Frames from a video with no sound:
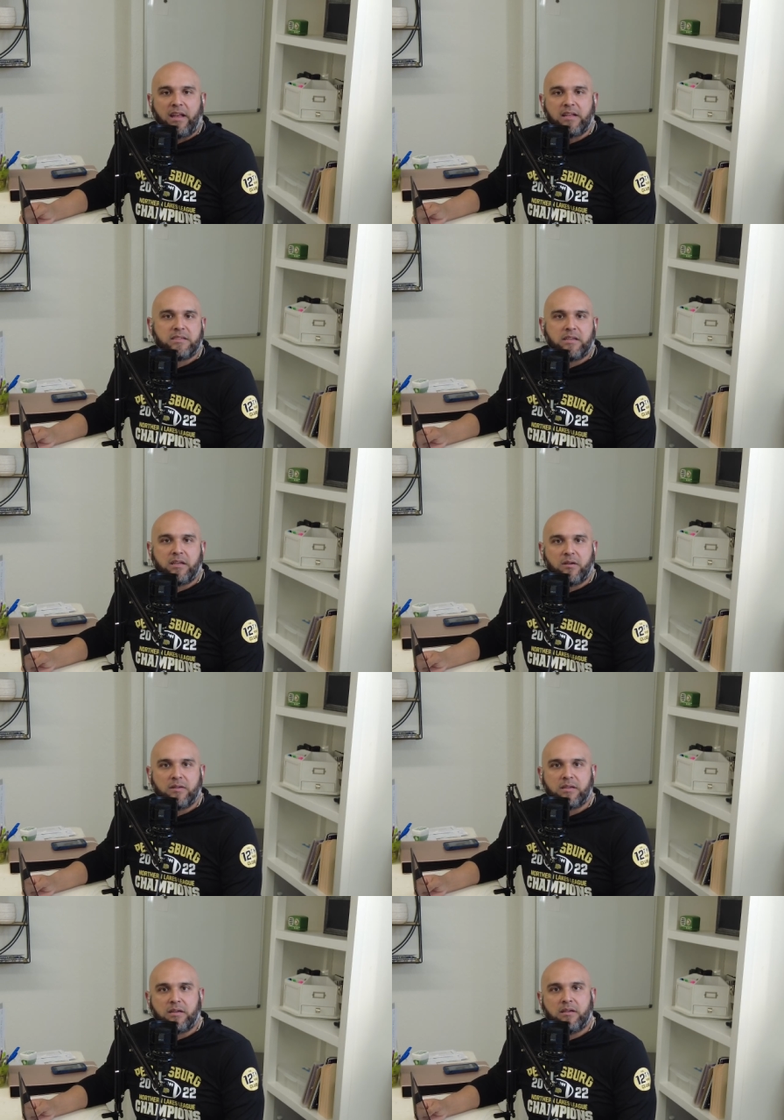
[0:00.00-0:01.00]
It's a, you know, it's
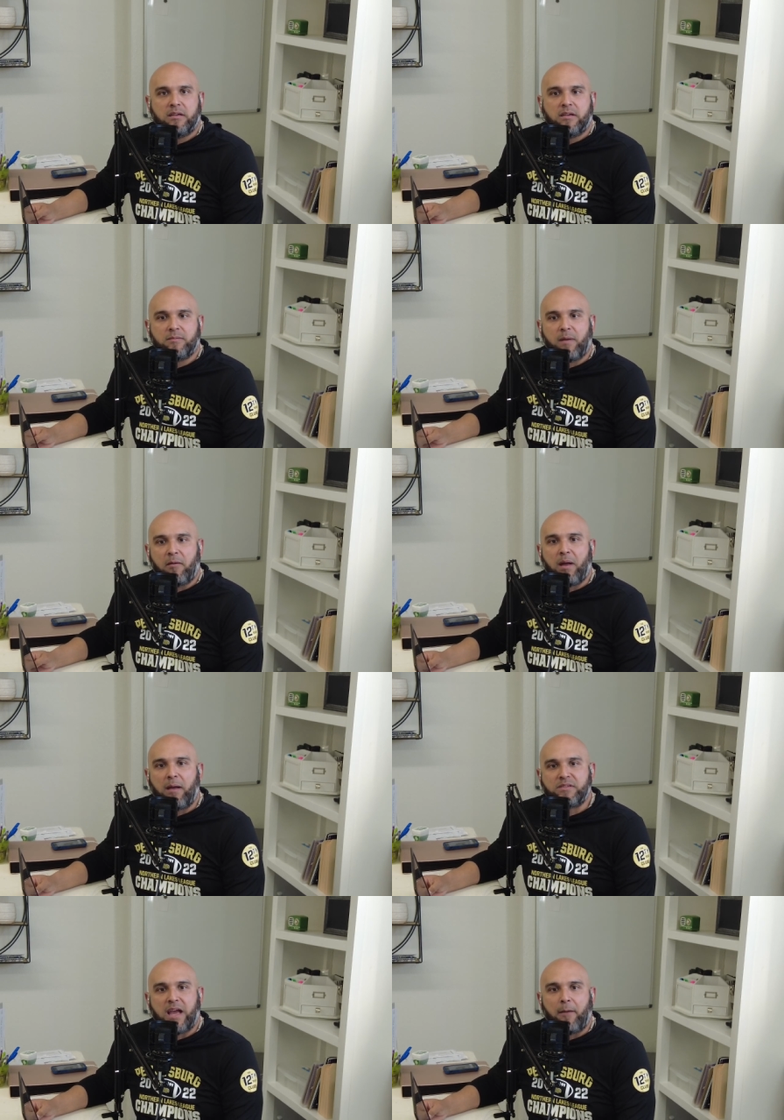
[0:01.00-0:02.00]
a it's a mom and pop
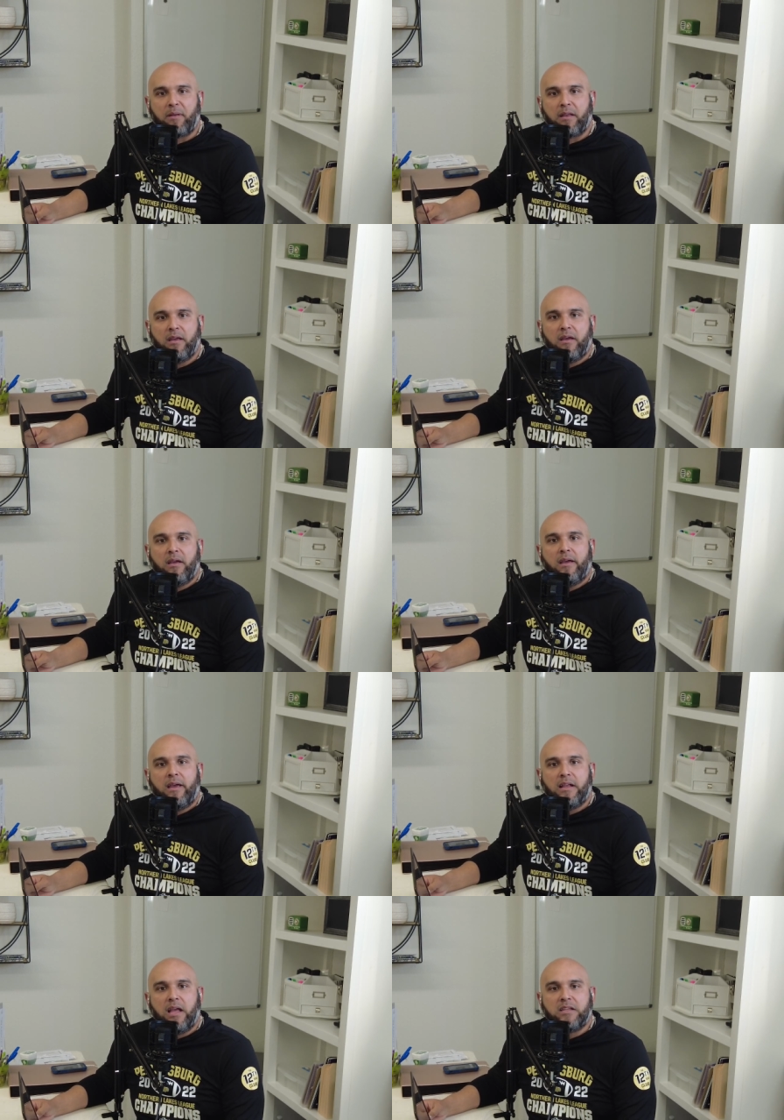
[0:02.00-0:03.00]
shop, and
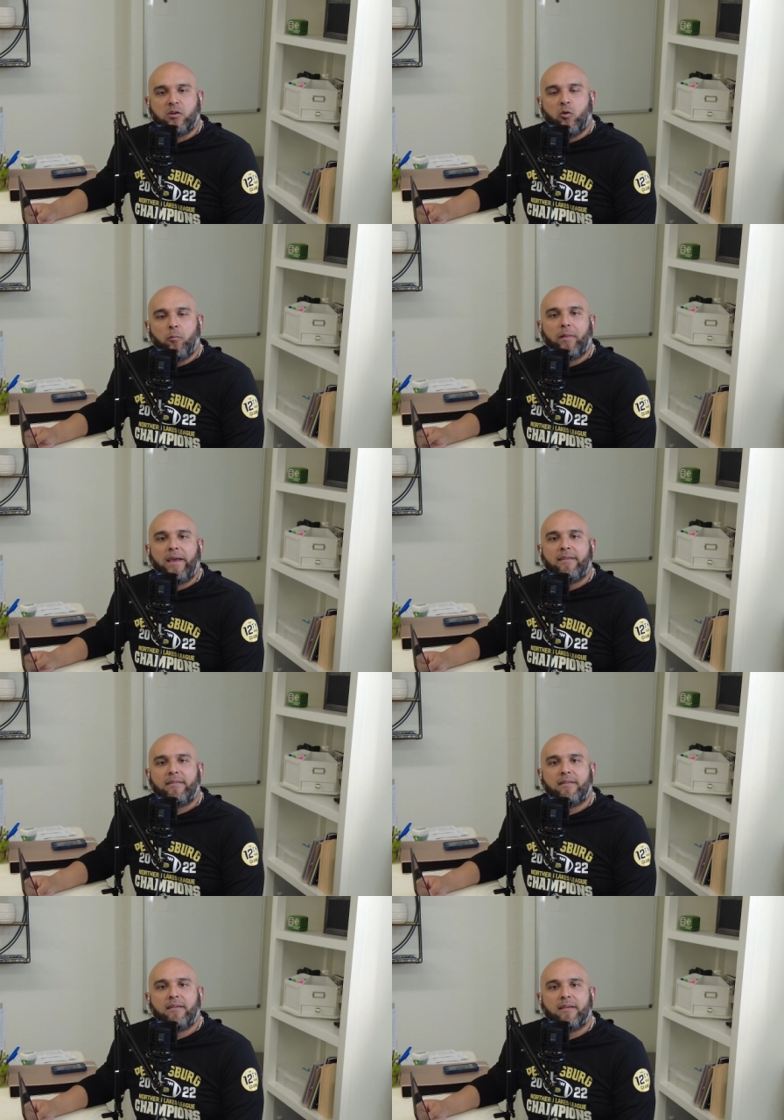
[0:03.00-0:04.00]
it, it's a cool place.